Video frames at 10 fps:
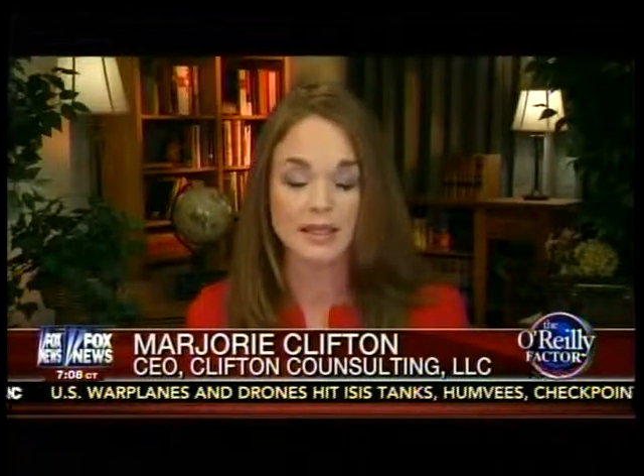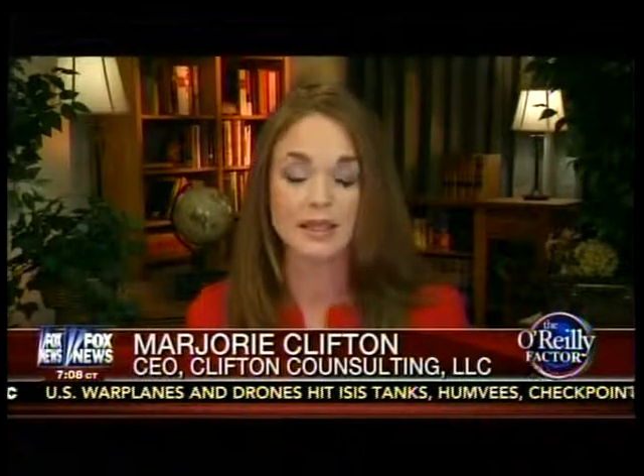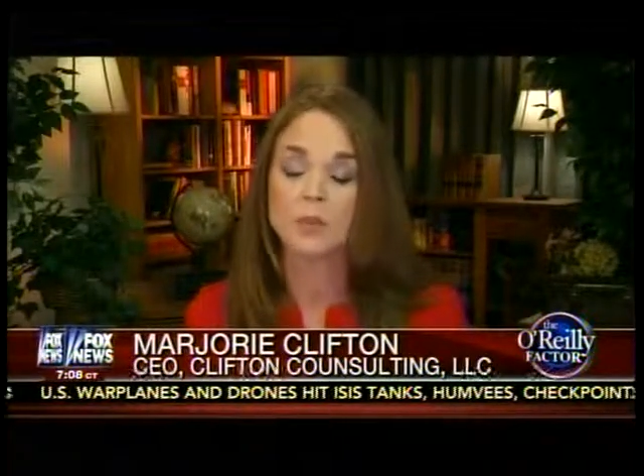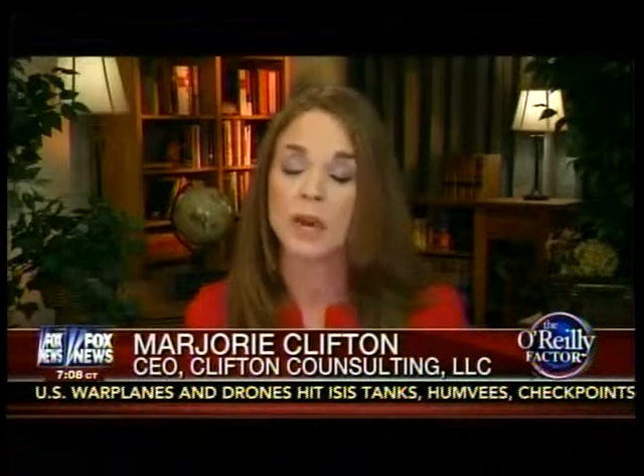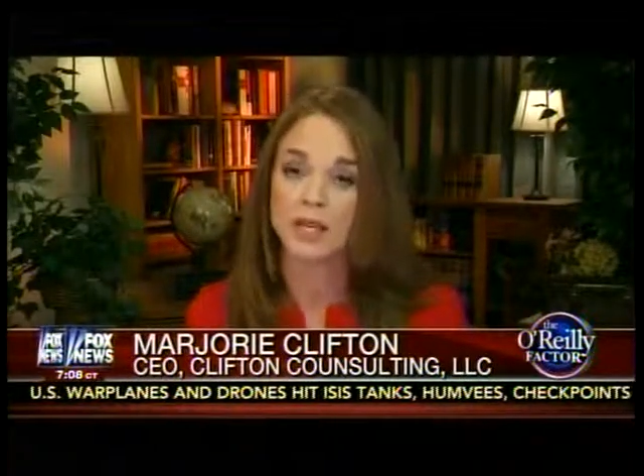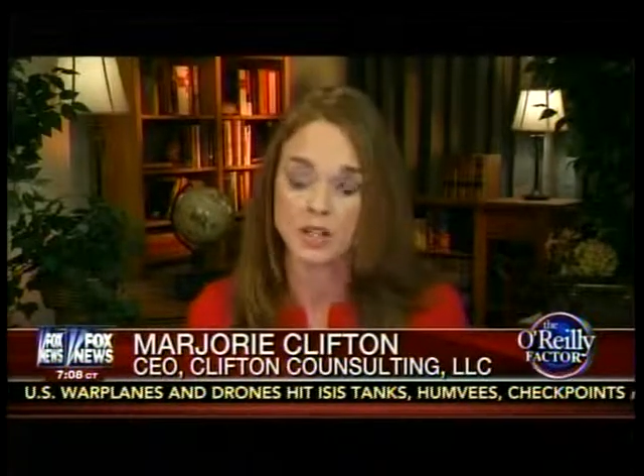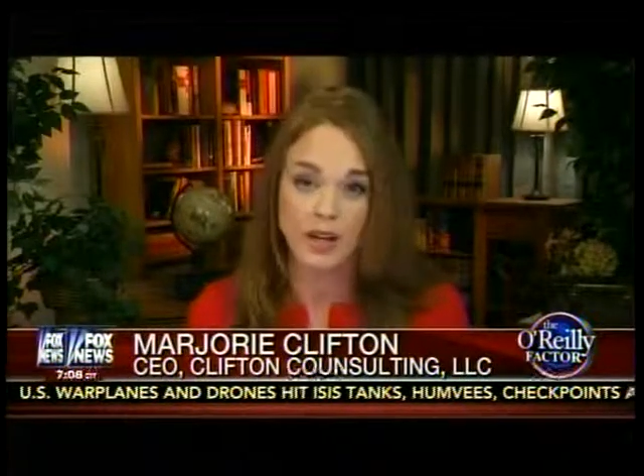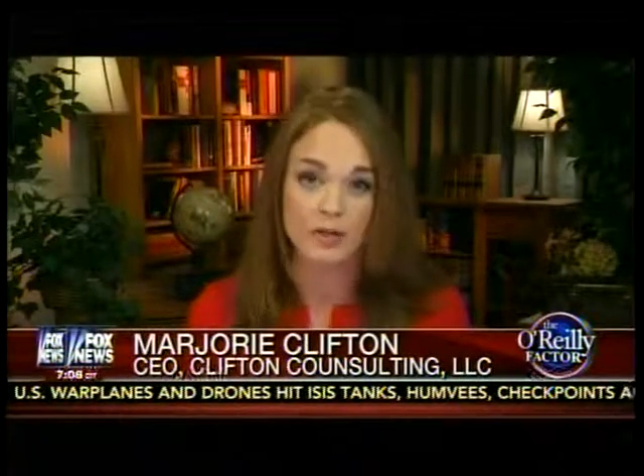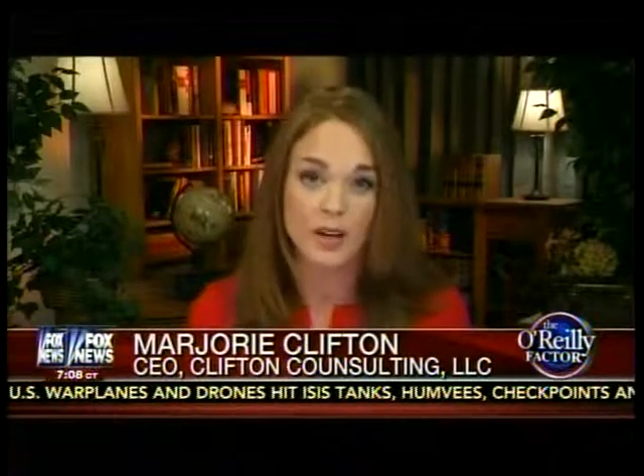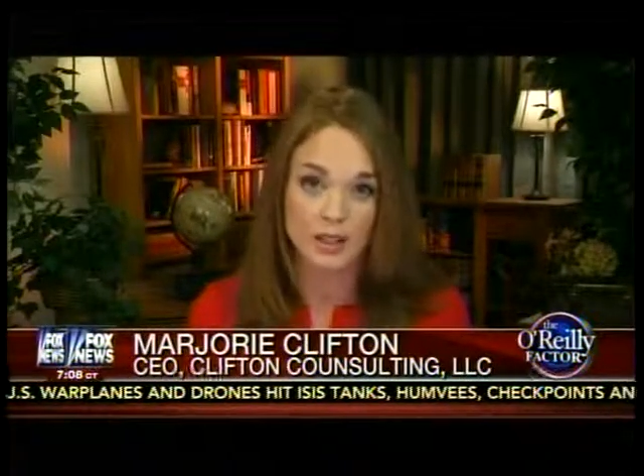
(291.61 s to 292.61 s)
like the
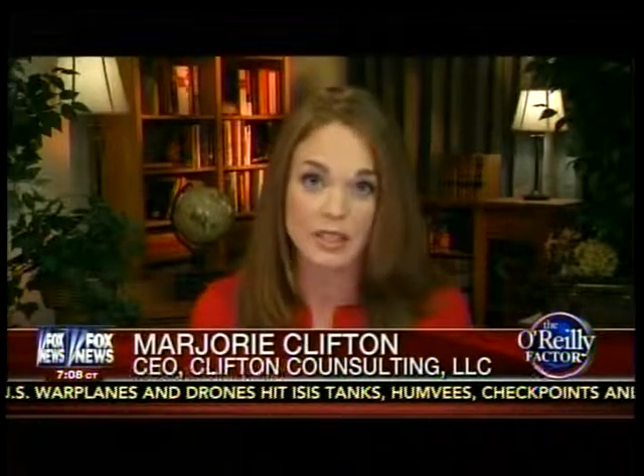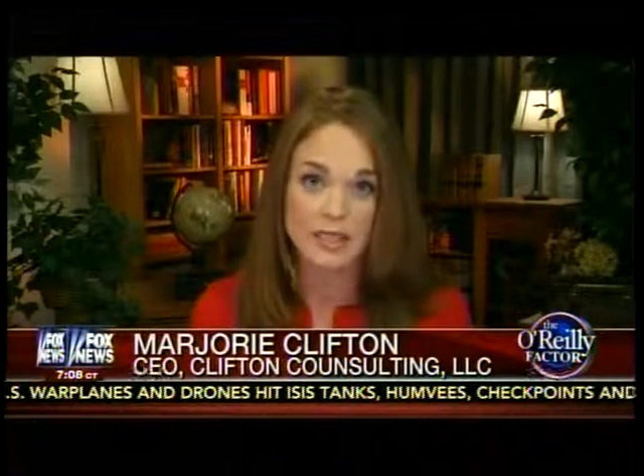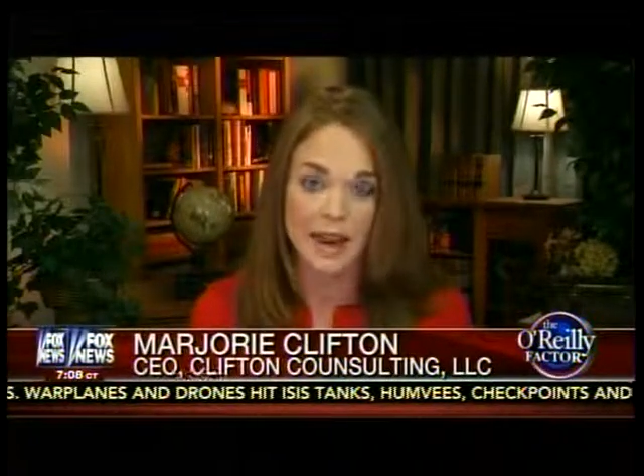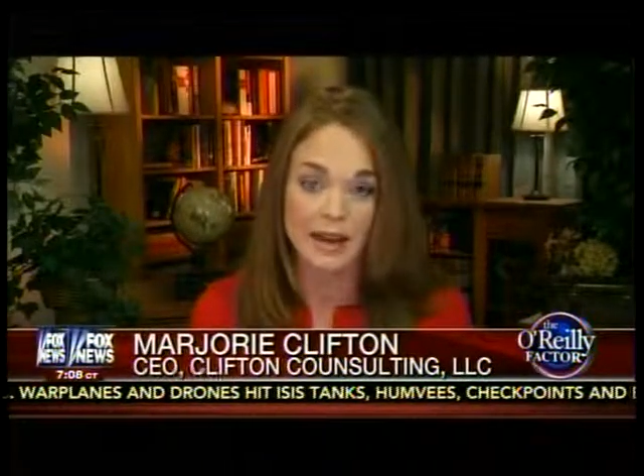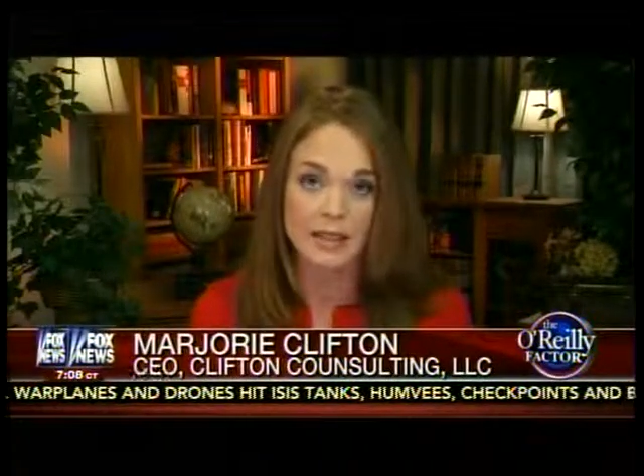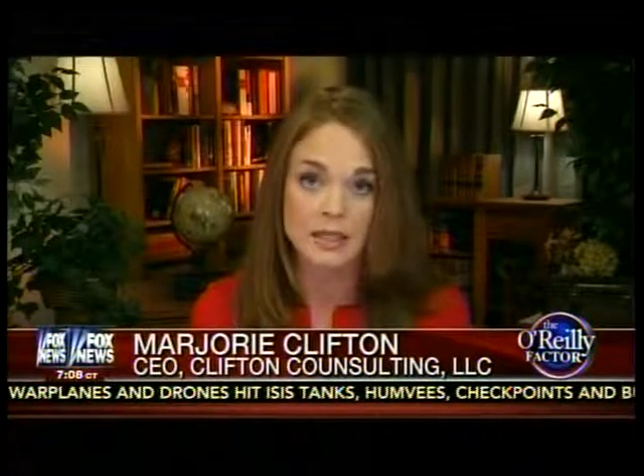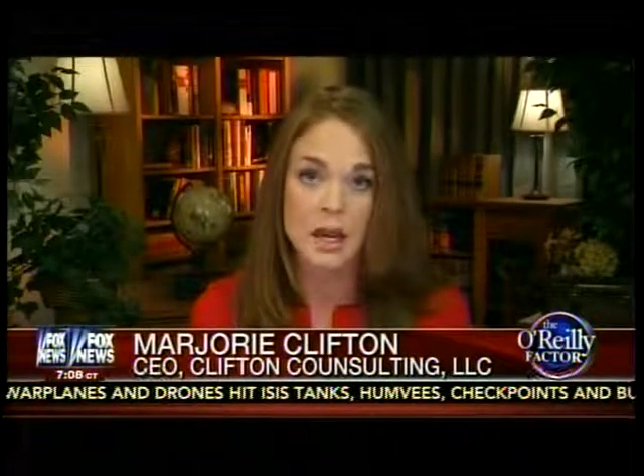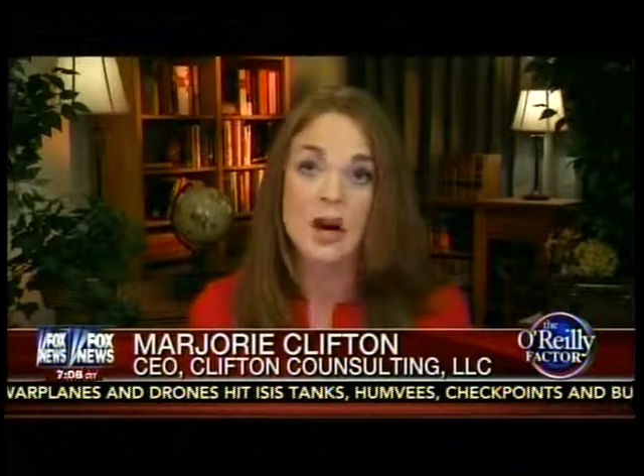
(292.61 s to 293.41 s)
Paycheck Fairness Act,